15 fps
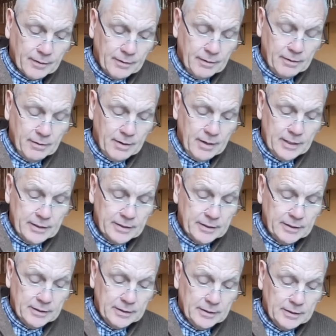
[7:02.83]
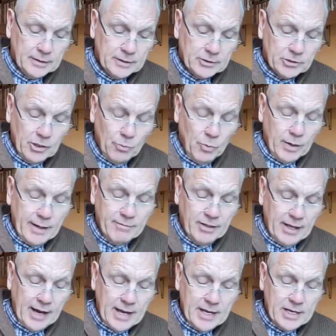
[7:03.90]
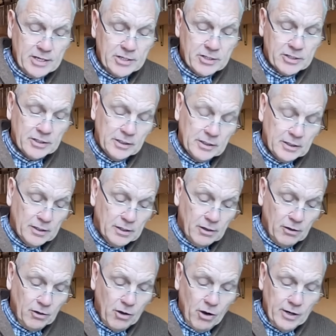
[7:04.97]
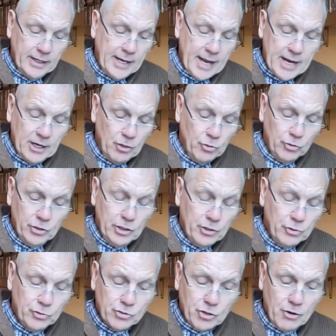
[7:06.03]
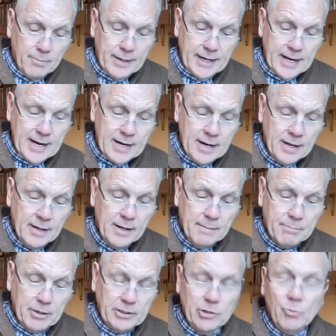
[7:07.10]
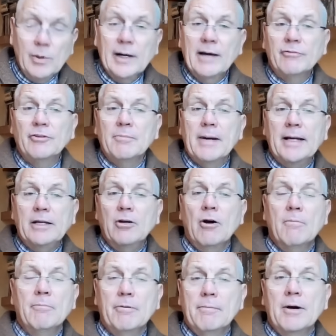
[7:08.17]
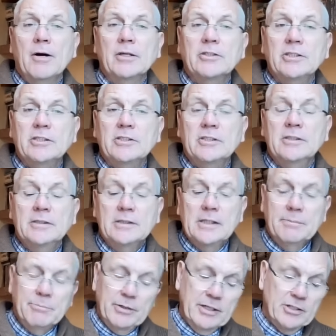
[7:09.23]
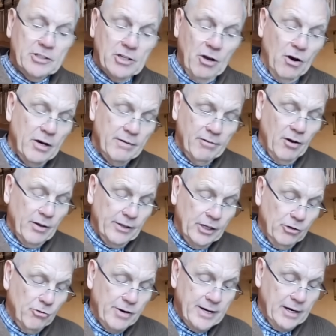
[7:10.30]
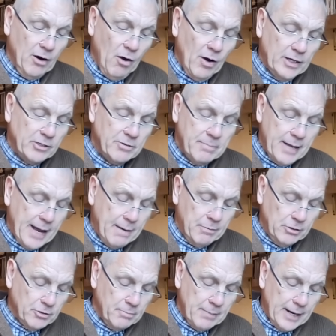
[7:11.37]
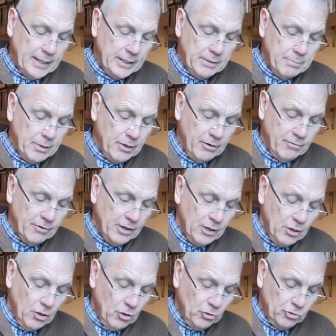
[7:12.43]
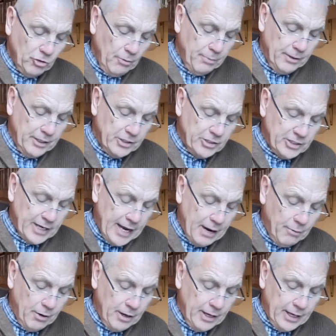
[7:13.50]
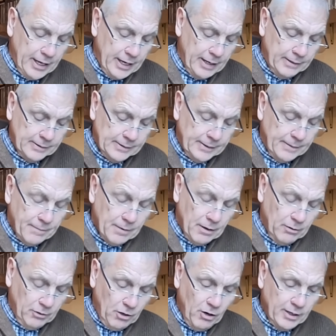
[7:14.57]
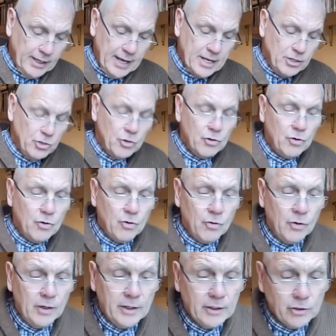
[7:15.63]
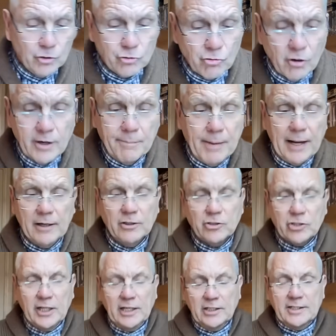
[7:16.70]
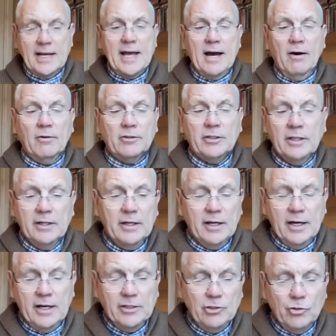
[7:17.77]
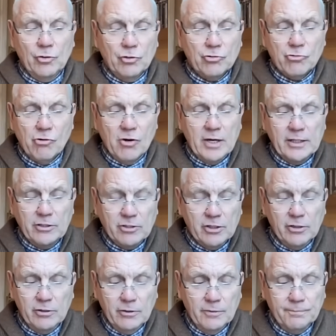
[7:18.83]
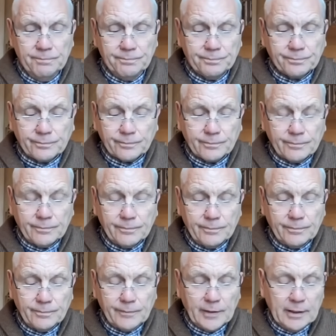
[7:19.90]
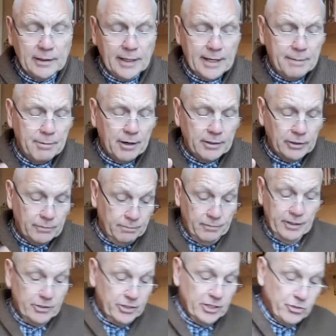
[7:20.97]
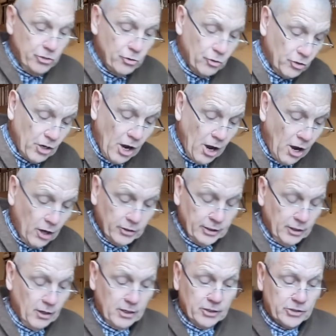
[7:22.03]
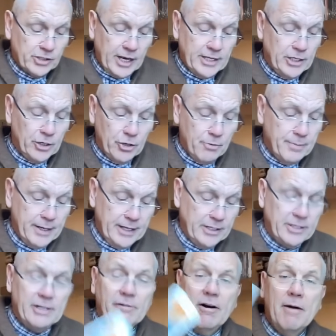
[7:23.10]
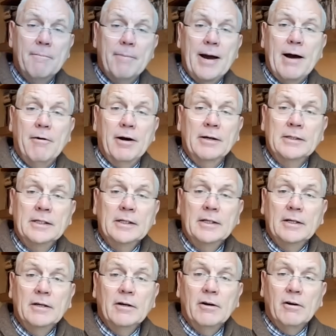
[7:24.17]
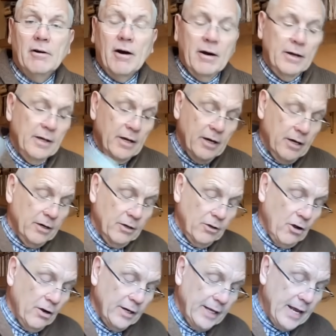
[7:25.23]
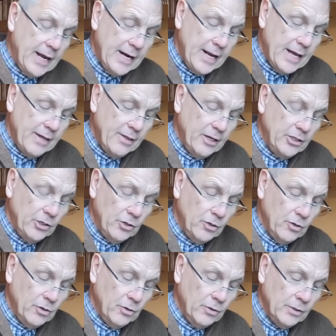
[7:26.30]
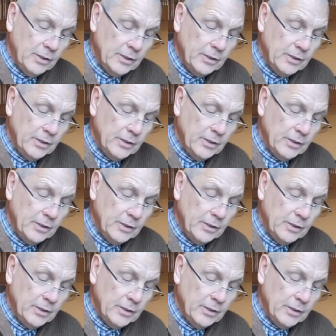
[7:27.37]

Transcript: All right. So whatever that is, I'm kind of getting good news coming in, but you will have to make compromises. But it's kind of like the green light to be able to make your move. On top of this tower here, I'm kind of getting you're trying to balance things out, and you're trying to, Libra, this is your card. Like I say, you're coming into your own power, all right? And I'm kind of getting here that